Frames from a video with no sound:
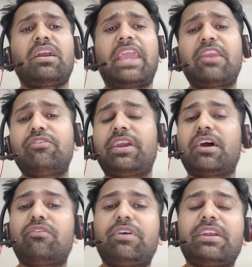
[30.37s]
can we
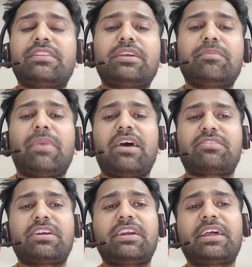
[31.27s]
convert the
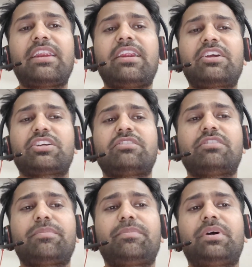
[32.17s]
master detail
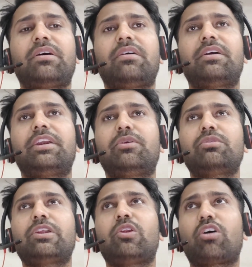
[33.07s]
relationship into
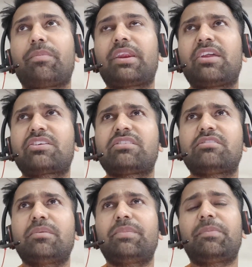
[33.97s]
the lookup
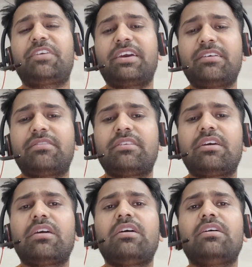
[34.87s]
relationship? If yes,
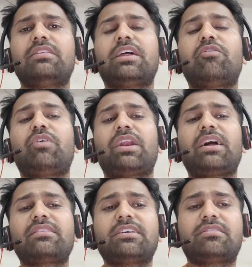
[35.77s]
then what
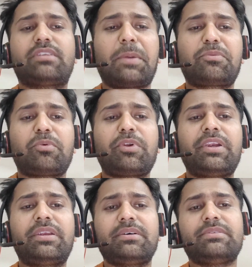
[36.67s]
are the steps for
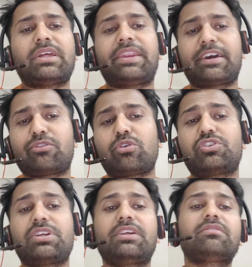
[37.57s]
it? The next
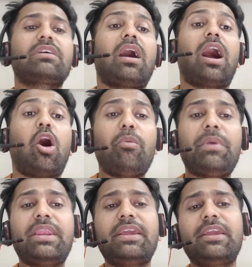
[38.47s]
question is, how
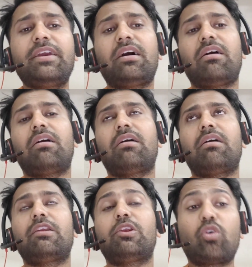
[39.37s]
many
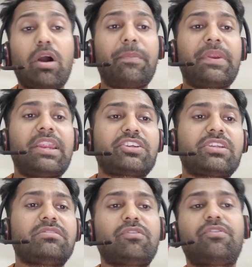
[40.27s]
lookup
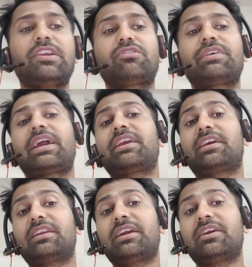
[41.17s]
relationship fields we can
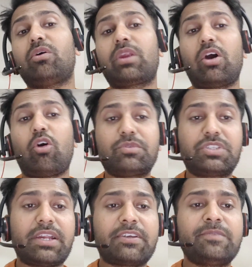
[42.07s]
create on an
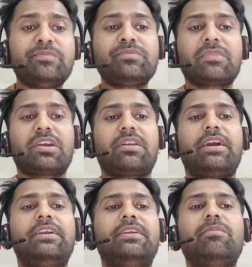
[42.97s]
object,
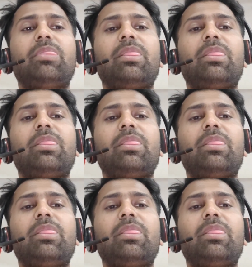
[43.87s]
right?